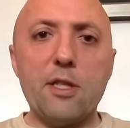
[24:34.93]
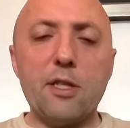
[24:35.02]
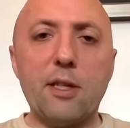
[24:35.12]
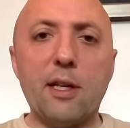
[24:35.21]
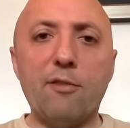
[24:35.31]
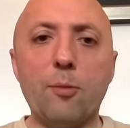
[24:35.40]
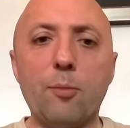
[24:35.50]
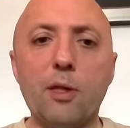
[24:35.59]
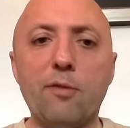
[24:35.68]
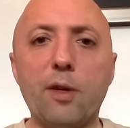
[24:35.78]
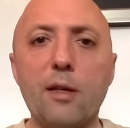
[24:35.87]
He's going to have to
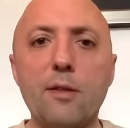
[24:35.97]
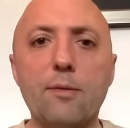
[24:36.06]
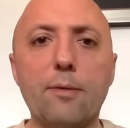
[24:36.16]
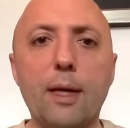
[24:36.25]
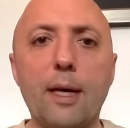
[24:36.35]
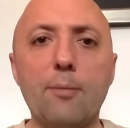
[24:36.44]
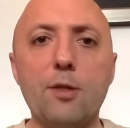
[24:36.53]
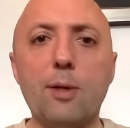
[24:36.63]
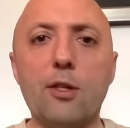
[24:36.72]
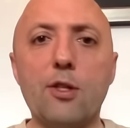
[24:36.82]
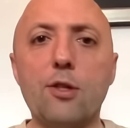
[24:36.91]
be effective
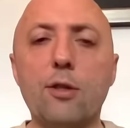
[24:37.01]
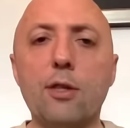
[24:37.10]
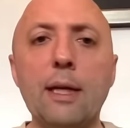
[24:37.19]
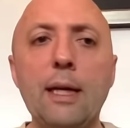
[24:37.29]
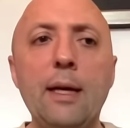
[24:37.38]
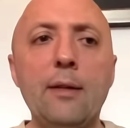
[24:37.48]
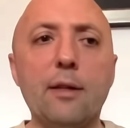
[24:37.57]
to make sure that